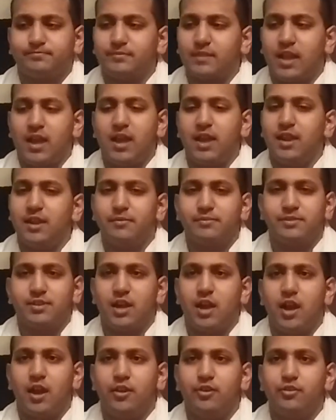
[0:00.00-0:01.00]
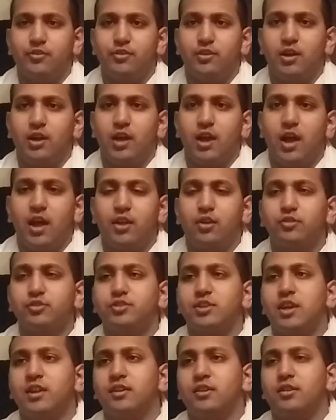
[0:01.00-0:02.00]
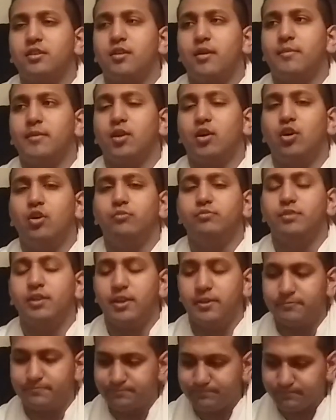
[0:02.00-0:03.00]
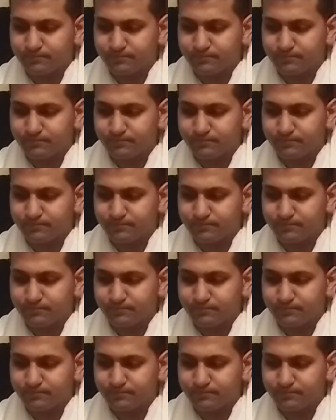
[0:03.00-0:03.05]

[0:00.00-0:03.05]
I am tired. I also ended up coming home late.